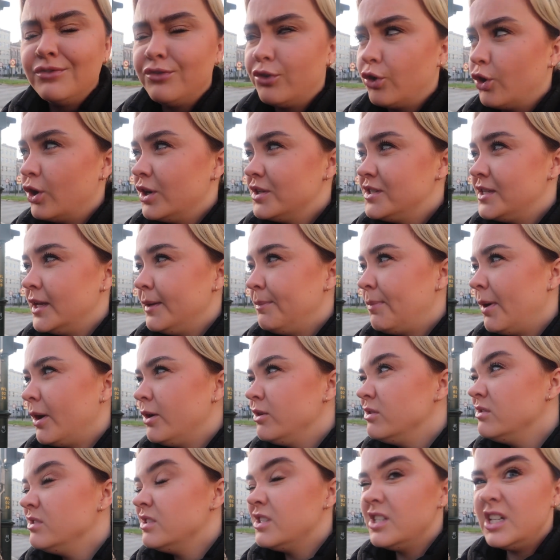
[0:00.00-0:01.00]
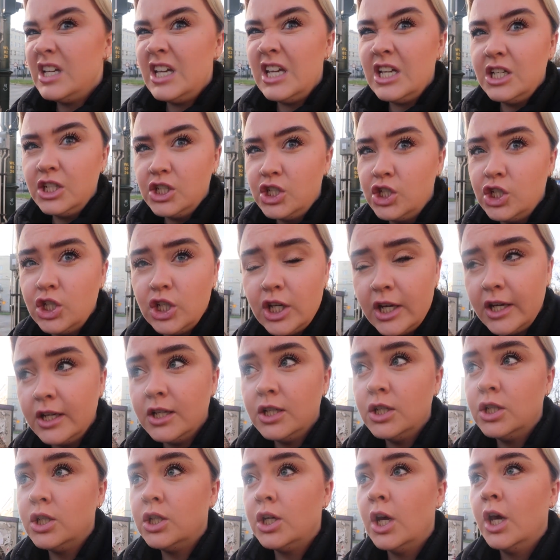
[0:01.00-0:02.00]
£40
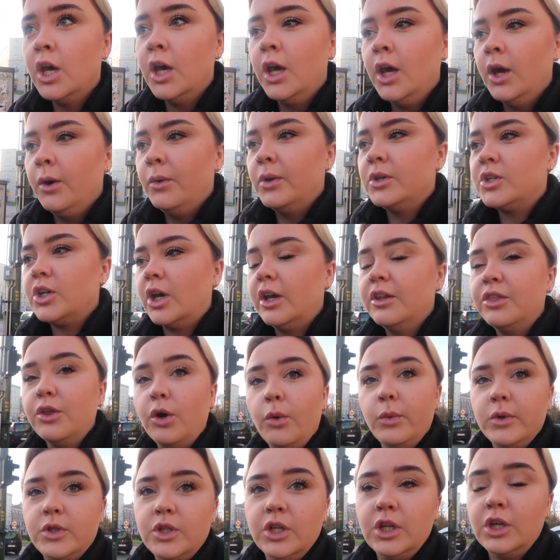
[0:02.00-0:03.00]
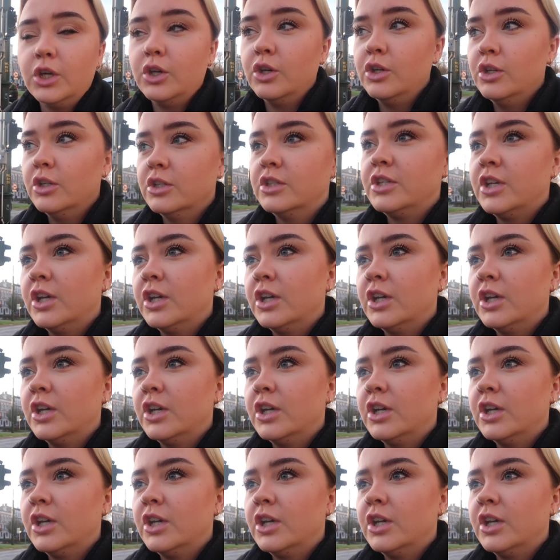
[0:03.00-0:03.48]
each-ish, which I thought was really good.